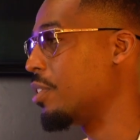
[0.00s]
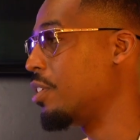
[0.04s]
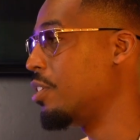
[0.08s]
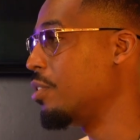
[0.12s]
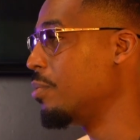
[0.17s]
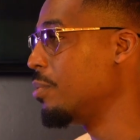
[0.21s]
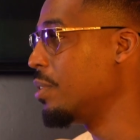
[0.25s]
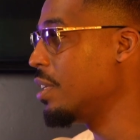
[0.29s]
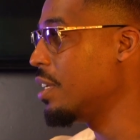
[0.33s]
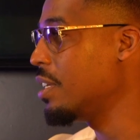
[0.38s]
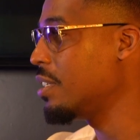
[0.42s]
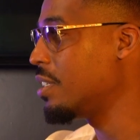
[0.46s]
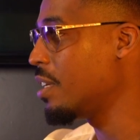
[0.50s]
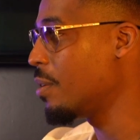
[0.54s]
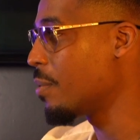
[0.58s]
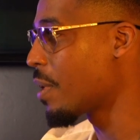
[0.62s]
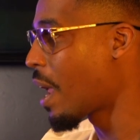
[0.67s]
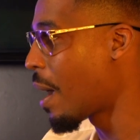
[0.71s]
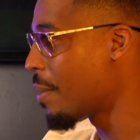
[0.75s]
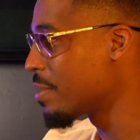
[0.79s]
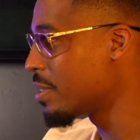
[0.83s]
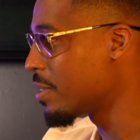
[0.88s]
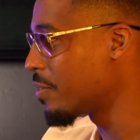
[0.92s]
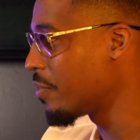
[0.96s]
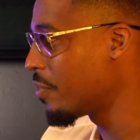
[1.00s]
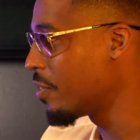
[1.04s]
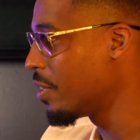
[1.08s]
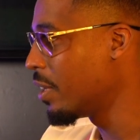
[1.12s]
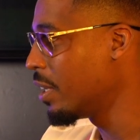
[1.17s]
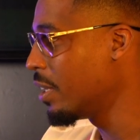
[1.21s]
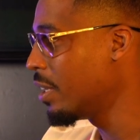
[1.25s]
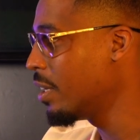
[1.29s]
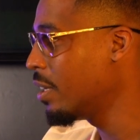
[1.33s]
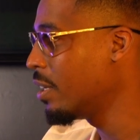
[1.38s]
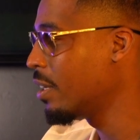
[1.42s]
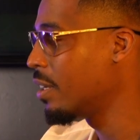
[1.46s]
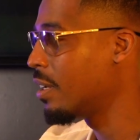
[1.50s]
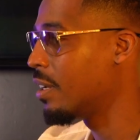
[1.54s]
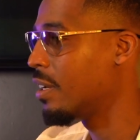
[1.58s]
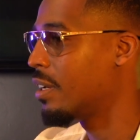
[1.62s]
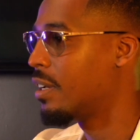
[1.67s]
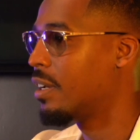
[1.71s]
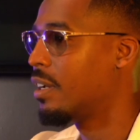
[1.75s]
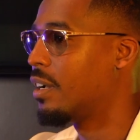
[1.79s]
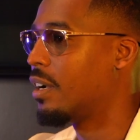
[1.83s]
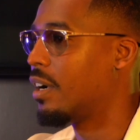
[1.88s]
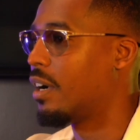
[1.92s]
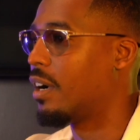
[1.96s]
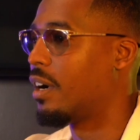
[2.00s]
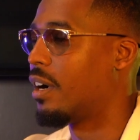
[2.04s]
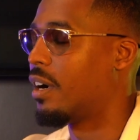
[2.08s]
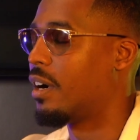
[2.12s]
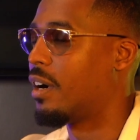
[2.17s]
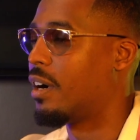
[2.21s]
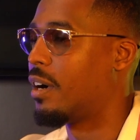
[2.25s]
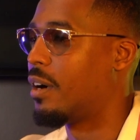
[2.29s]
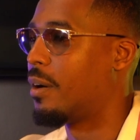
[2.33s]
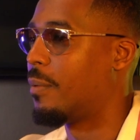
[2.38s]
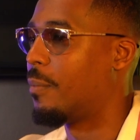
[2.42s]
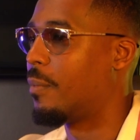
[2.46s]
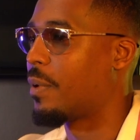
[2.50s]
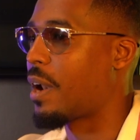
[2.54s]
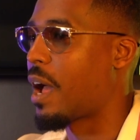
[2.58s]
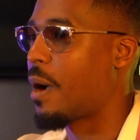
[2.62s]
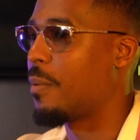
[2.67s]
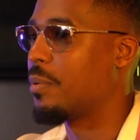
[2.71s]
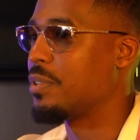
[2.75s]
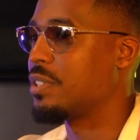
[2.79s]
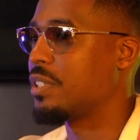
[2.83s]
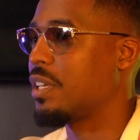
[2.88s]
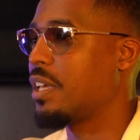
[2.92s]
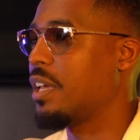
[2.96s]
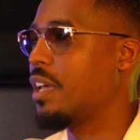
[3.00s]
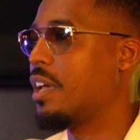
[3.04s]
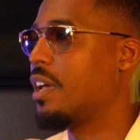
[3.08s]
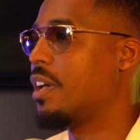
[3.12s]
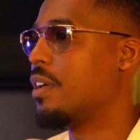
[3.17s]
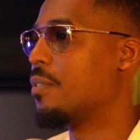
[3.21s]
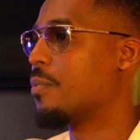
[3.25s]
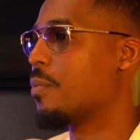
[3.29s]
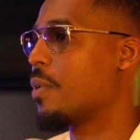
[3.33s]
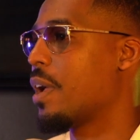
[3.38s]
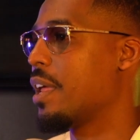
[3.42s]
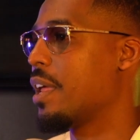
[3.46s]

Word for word: QDZ when I was in Philly. Mm-hmm. Um, when I was in